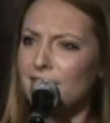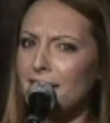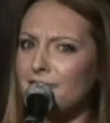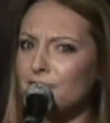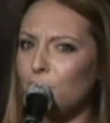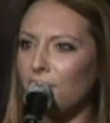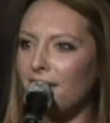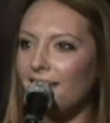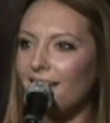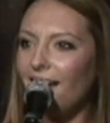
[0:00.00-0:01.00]
thinking this
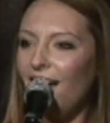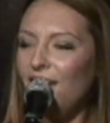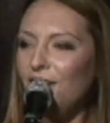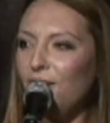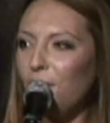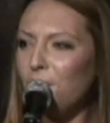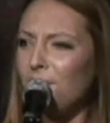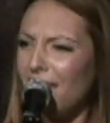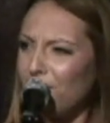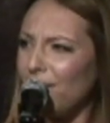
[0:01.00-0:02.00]
morning, you know,
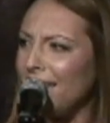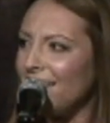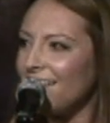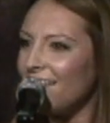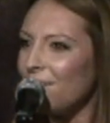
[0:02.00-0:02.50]
maybe